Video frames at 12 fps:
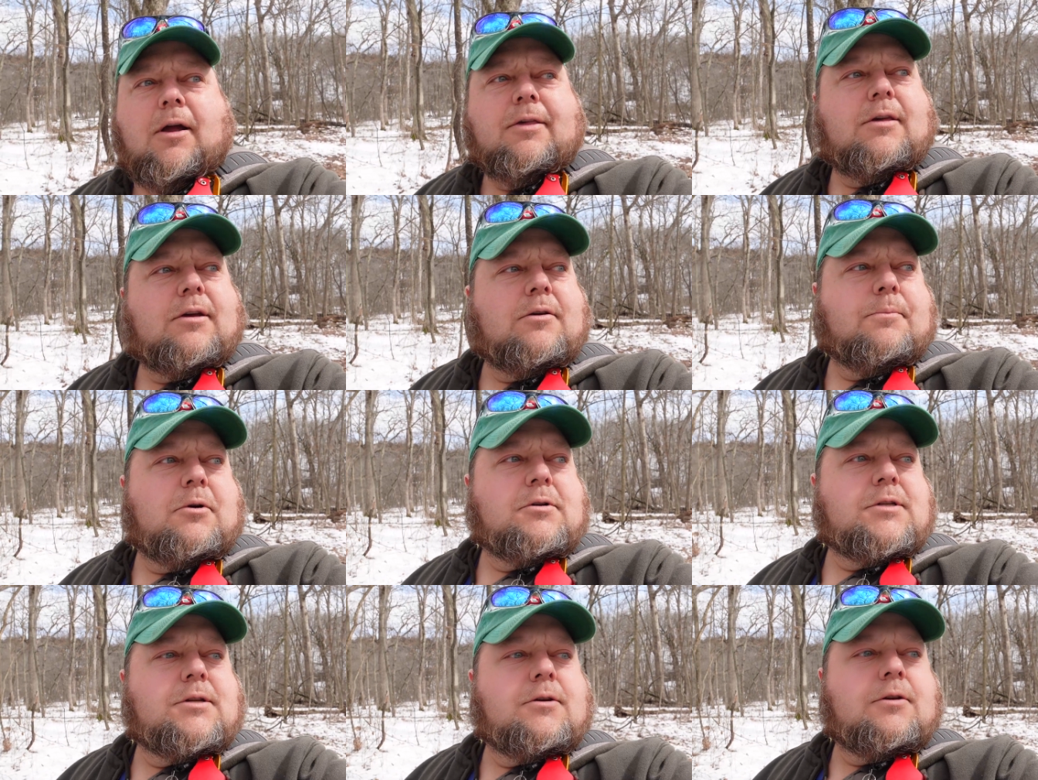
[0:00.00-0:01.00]
I think a
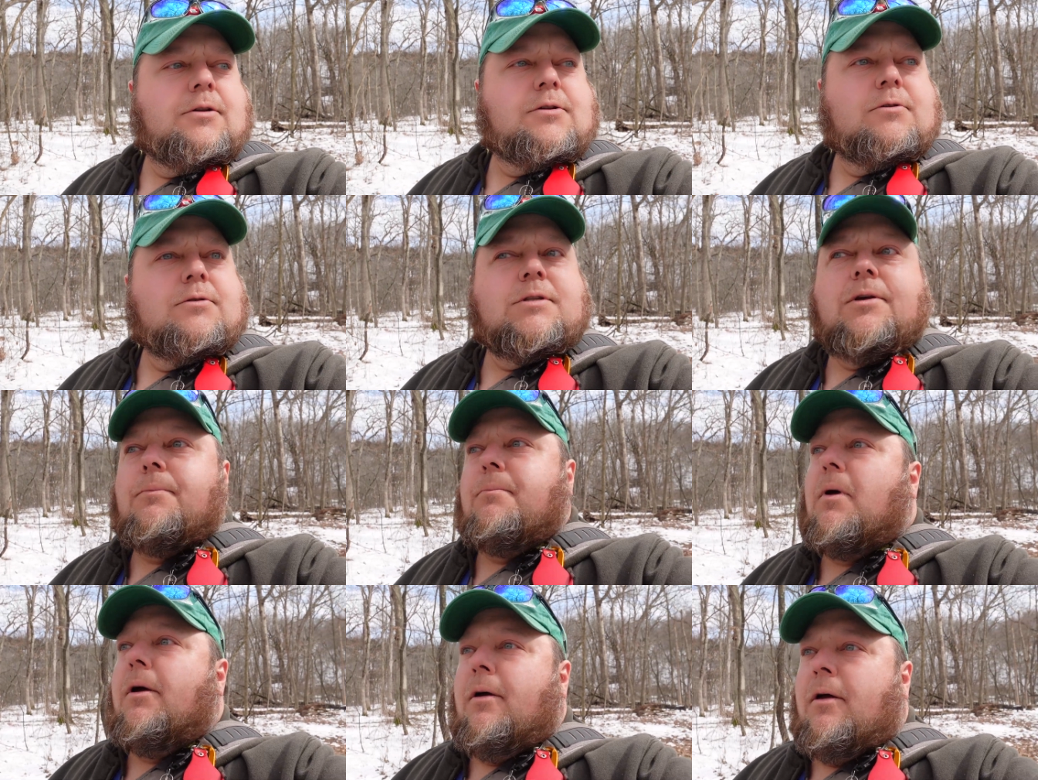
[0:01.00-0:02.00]
person could do some
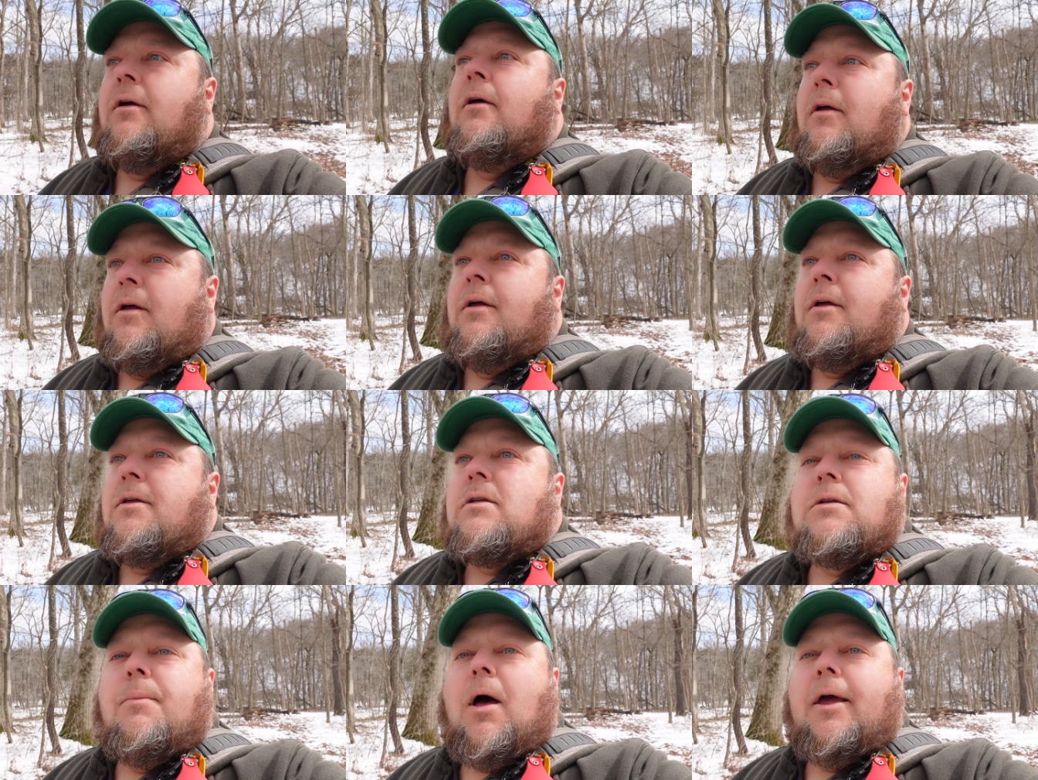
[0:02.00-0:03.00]

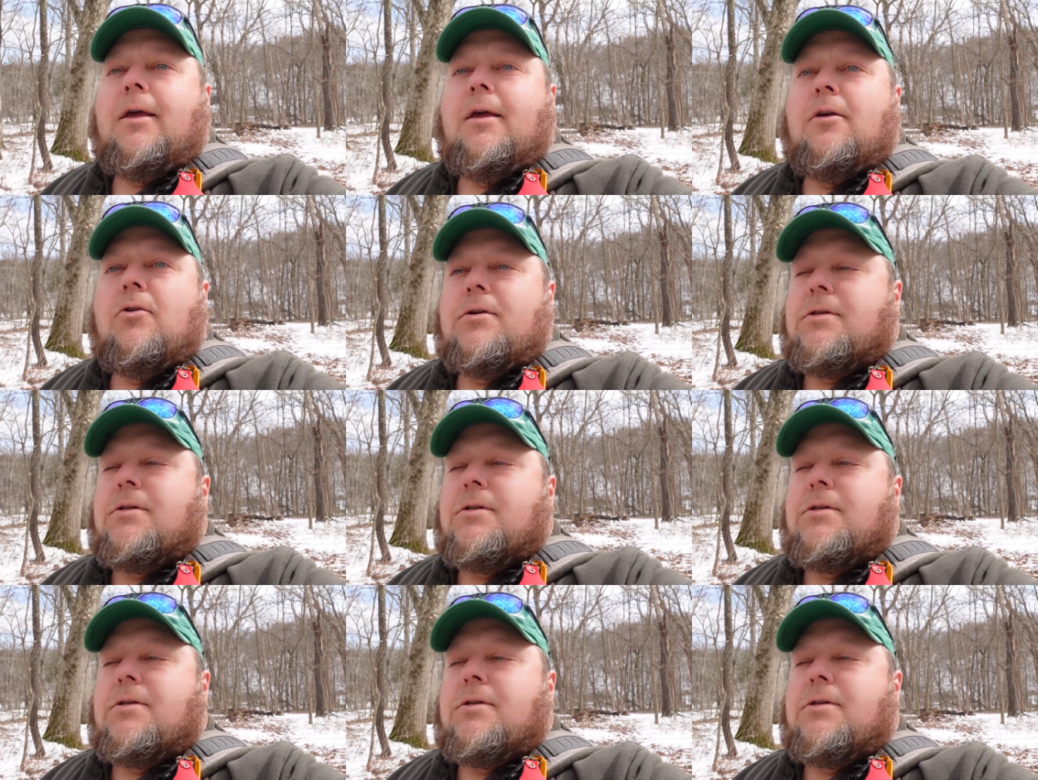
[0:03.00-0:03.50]
hiking or